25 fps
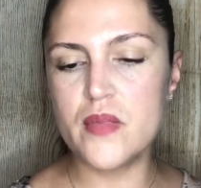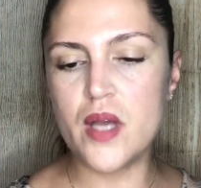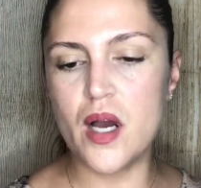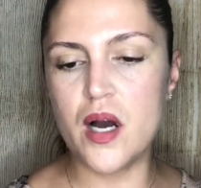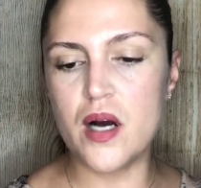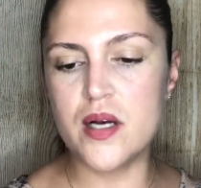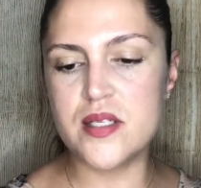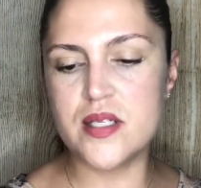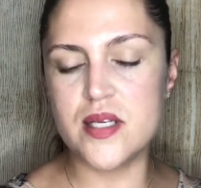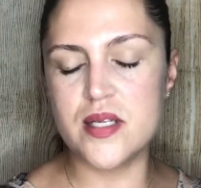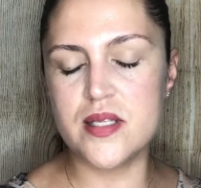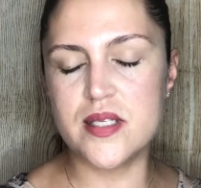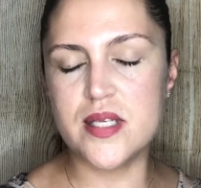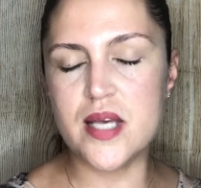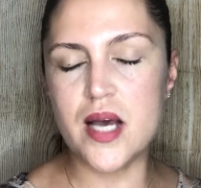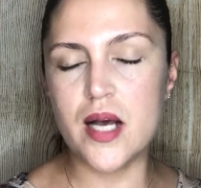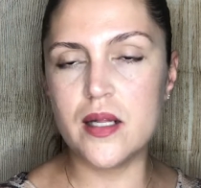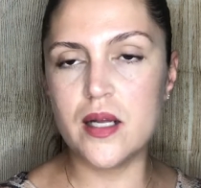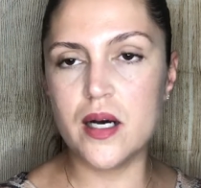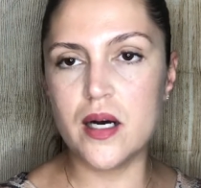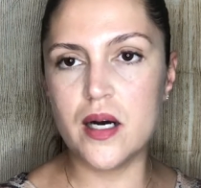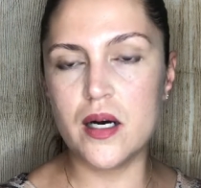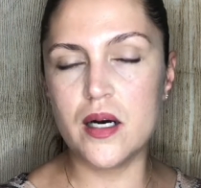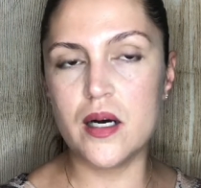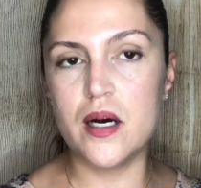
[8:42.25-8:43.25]
uh,
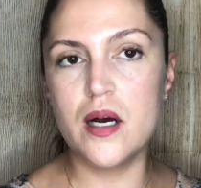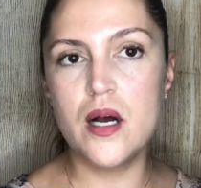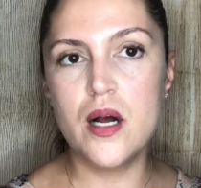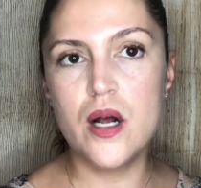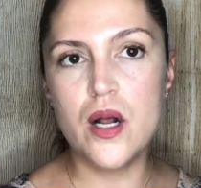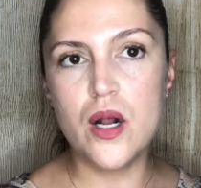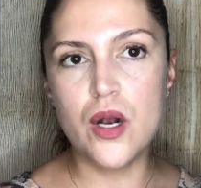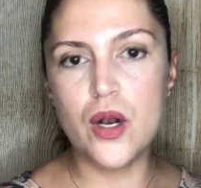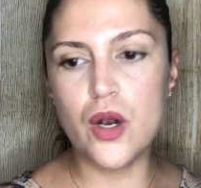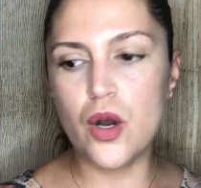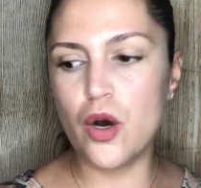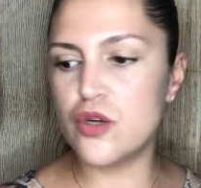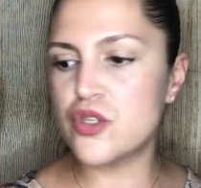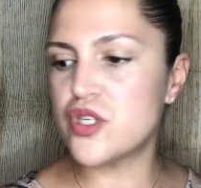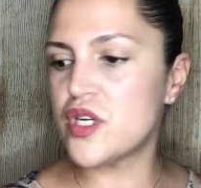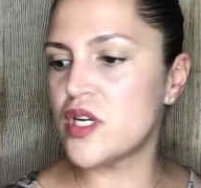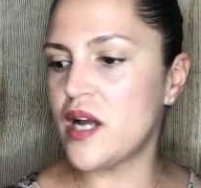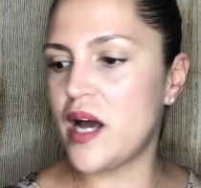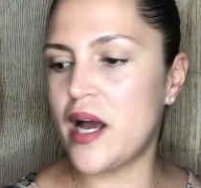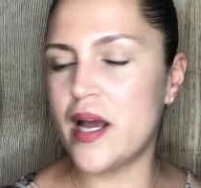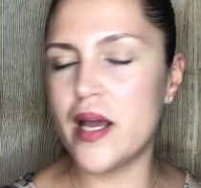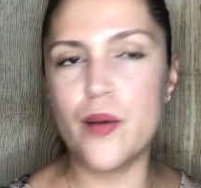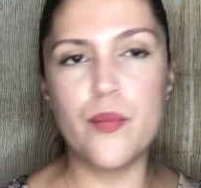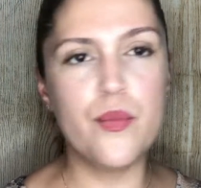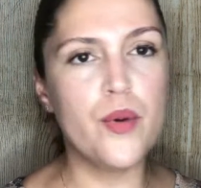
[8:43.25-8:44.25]
Centella lotion,
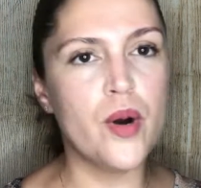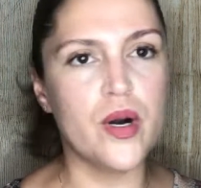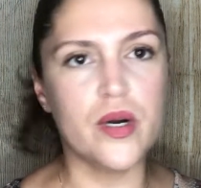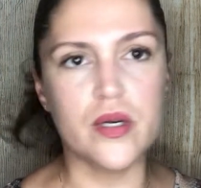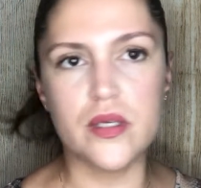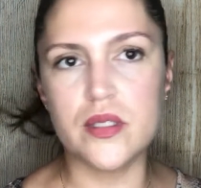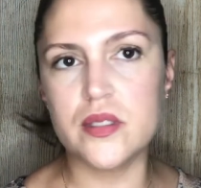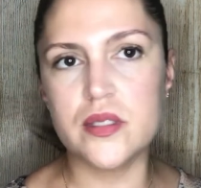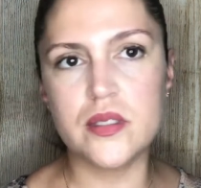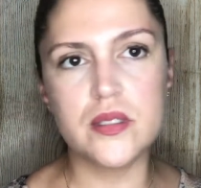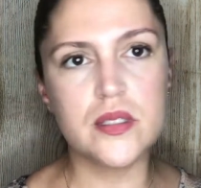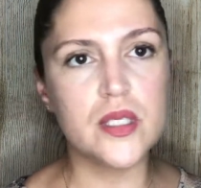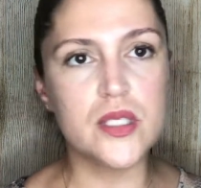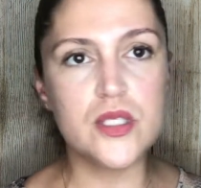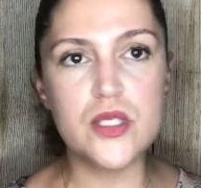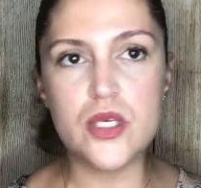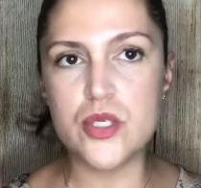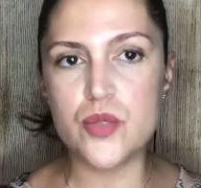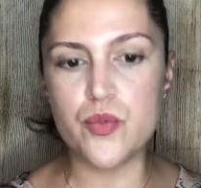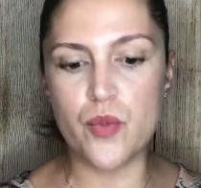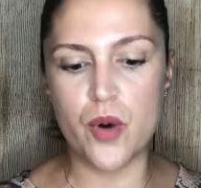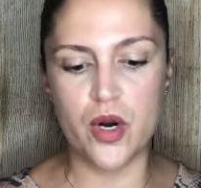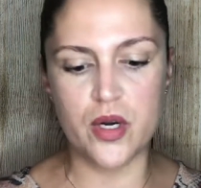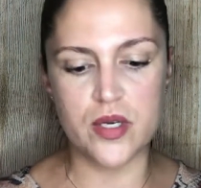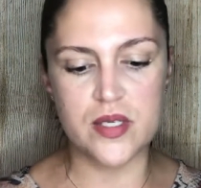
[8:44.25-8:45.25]
it works. It
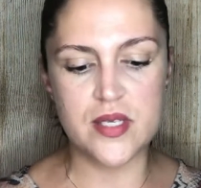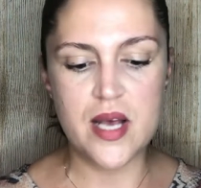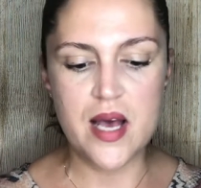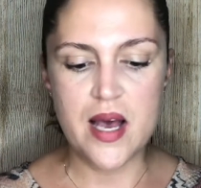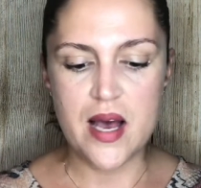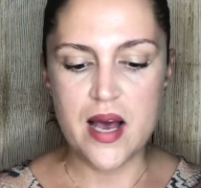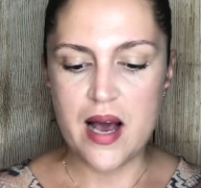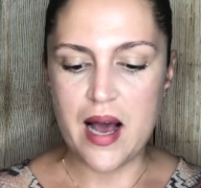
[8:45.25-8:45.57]
just works.